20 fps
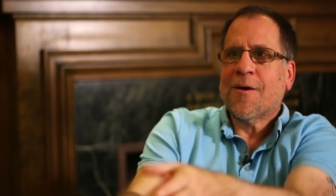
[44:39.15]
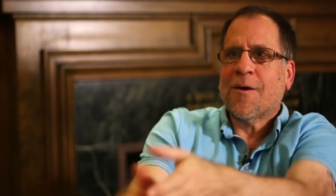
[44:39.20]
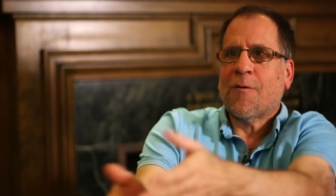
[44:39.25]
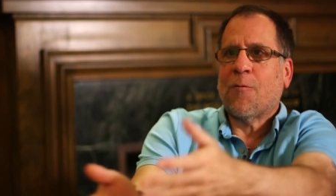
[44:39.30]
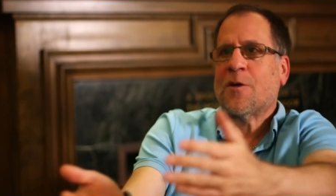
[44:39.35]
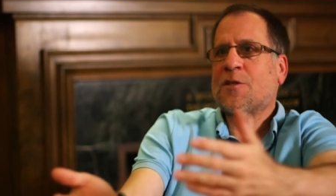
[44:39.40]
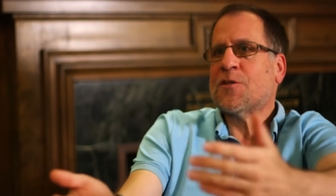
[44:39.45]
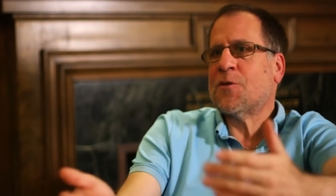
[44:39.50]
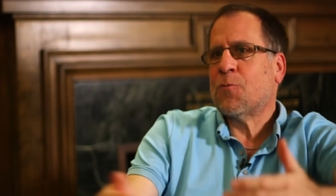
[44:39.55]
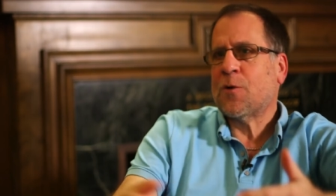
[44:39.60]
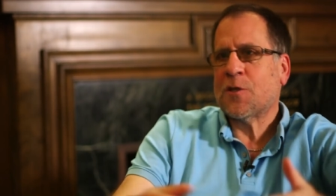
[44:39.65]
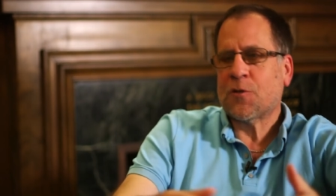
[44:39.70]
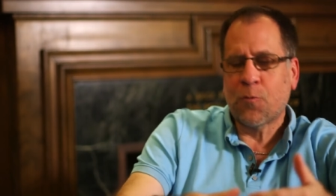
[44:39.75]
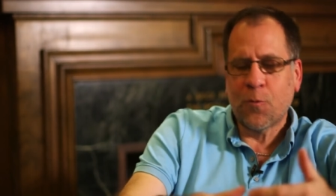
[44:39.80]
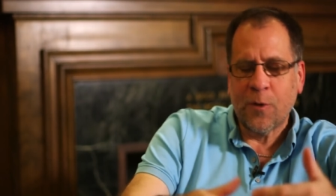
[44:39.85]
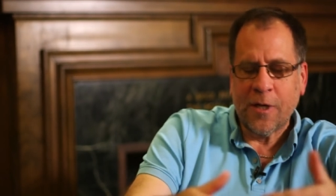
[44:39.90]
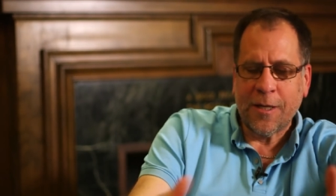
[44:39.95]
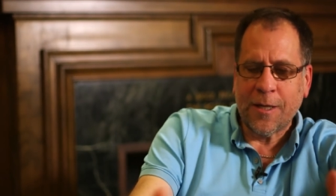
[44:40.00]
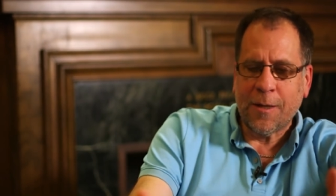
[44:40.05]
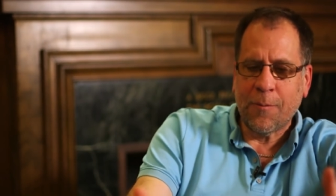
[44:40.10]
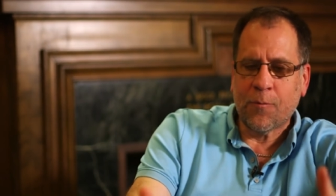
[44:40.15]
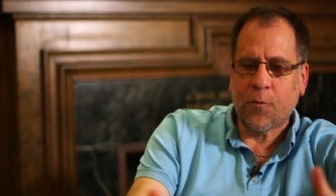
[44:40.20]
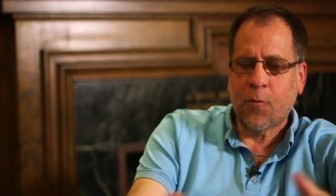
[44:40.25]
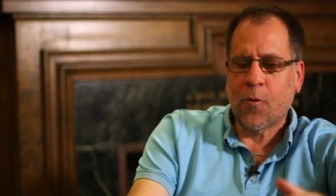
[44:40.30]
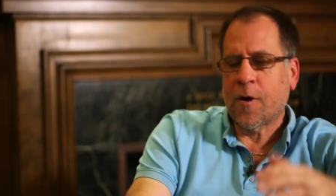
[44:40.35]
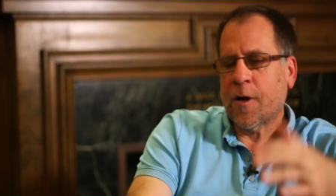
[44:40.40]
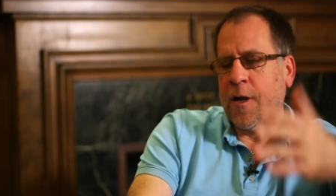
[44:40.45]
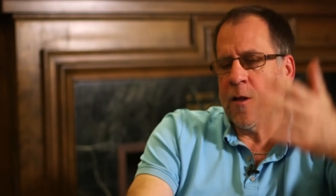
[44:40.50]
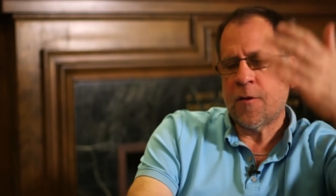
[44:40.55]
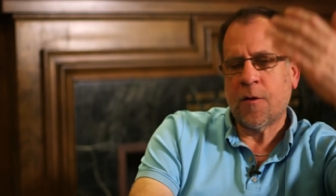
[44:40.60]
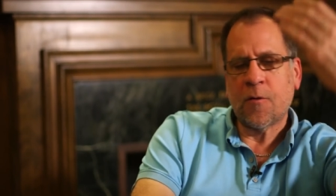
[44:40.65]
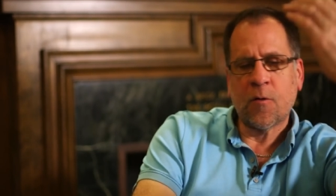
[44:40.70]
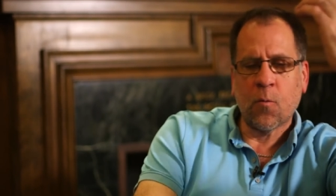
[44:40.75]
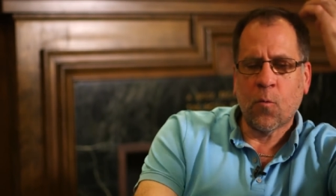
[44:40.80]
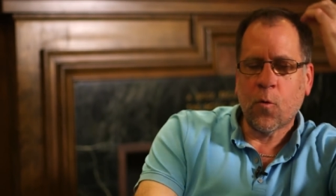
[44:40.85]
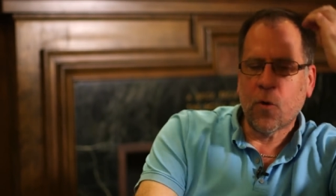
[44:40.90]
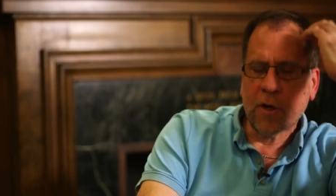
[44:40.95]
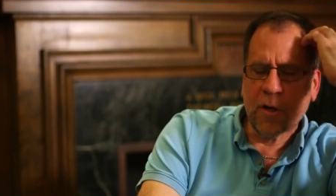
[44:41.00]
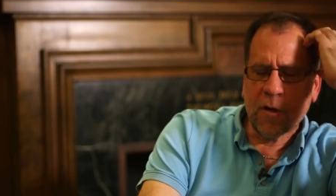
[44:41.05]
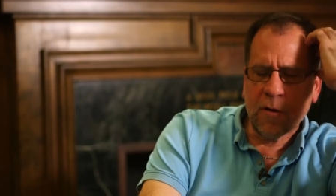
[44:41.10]
What's what's really important, and the
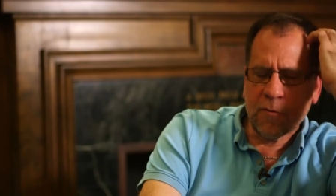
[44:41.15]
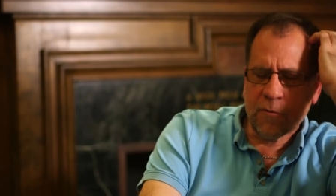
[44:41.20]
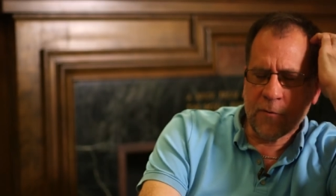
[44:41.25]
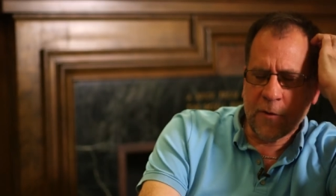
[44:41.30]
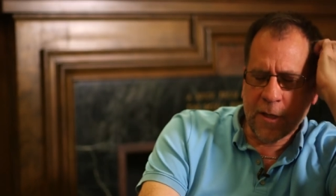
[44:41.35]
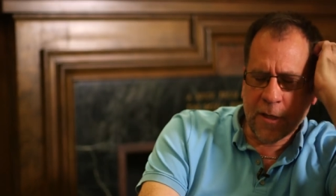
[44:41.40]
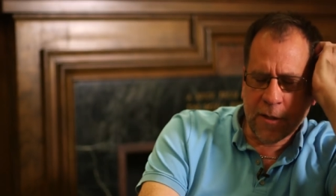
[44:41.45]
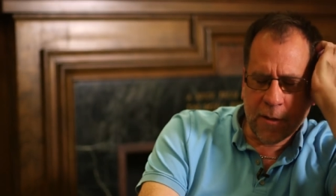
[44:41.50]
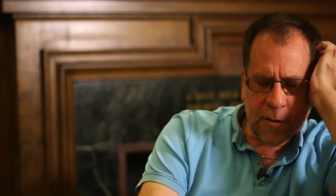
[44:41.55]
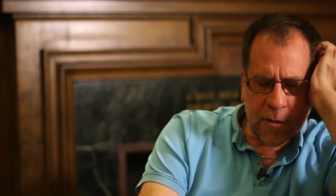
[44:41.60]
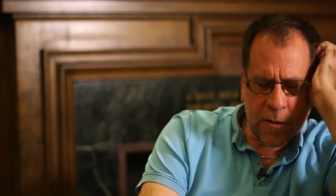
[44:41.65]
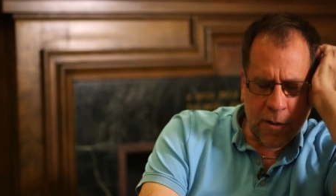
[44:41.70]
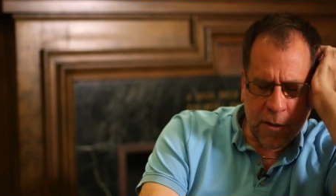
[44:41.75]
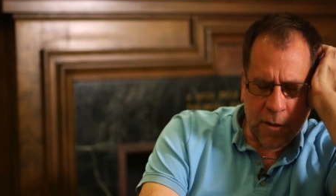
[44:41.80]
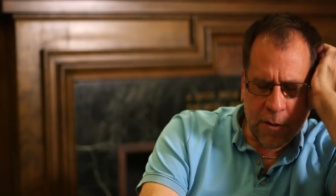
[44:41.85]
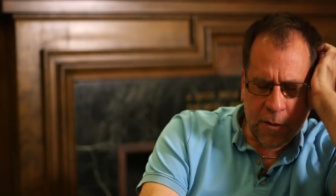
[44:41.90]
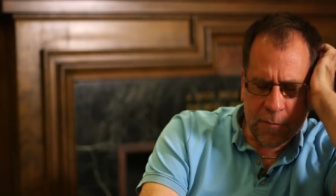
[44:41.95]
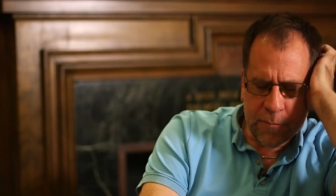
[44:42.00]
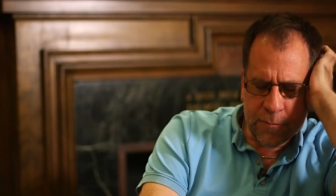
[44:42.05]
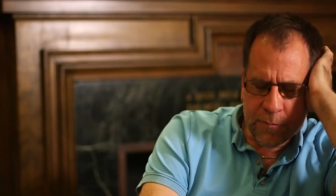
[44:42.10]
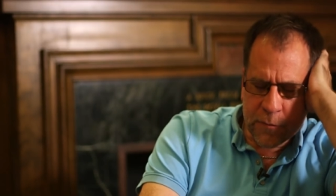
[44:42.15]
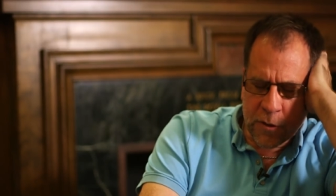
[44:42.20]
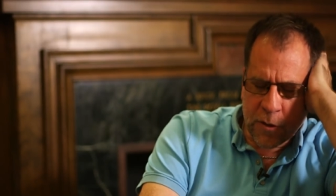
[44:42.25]
work of like uh,